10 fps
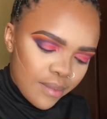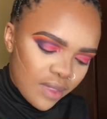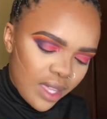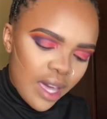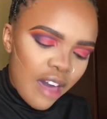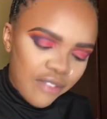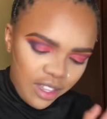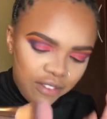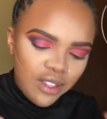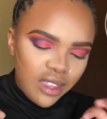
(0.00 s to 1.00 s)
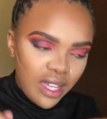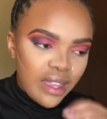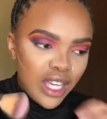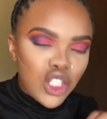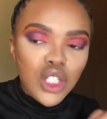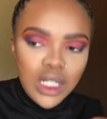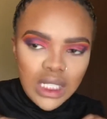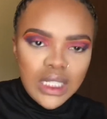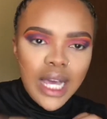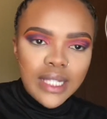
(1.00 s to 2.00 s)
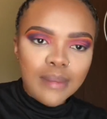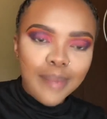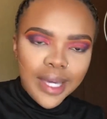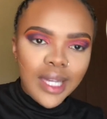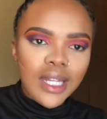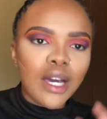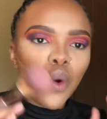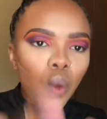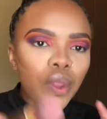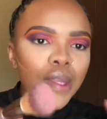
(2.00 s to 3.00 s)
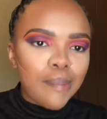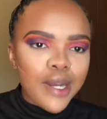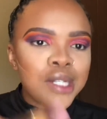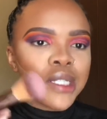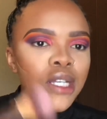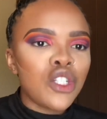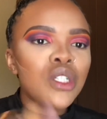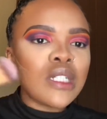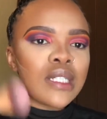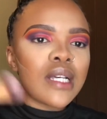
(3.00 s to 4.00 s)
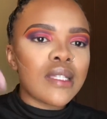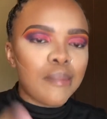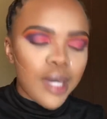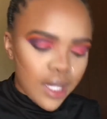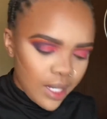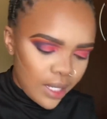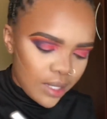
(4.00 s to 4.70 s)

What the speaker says: they have everything that you need as a beginner, all the brushes that you need as a beginner.